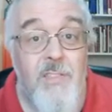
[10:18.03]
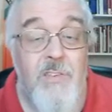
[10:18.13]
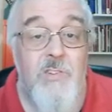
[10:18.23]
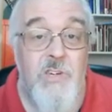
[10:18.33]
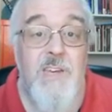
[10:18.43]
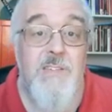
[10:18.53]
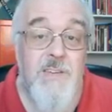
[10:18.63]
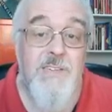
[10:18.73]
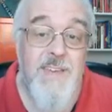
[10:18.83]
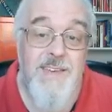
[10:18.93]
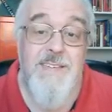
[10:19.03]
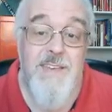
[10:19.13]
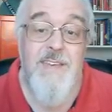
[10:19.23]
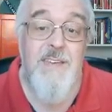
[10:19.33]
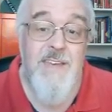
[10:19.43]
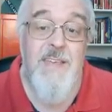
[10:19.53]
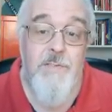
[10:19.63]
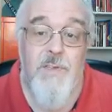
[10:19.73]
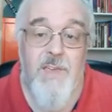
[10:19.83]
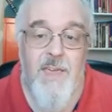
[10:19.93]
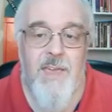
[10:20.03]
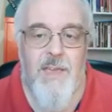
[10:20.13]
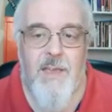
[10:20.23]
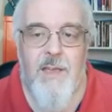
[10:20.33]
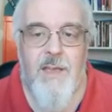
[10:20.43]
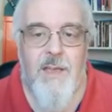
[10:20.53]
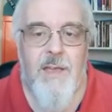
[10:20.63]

that Jesus is indeed the king.